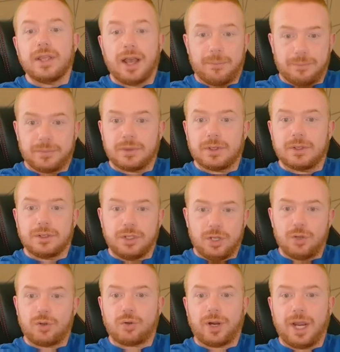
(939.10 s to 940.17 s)
Yeah.
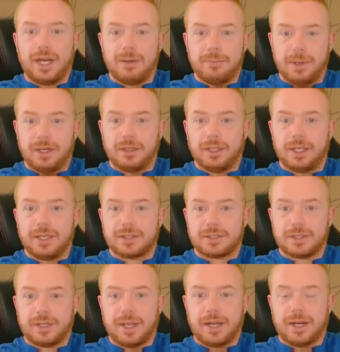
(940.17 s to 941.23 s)
Ukraine, Middle
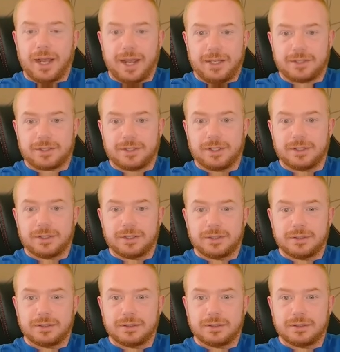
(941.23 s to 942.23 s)
East, and Iceland.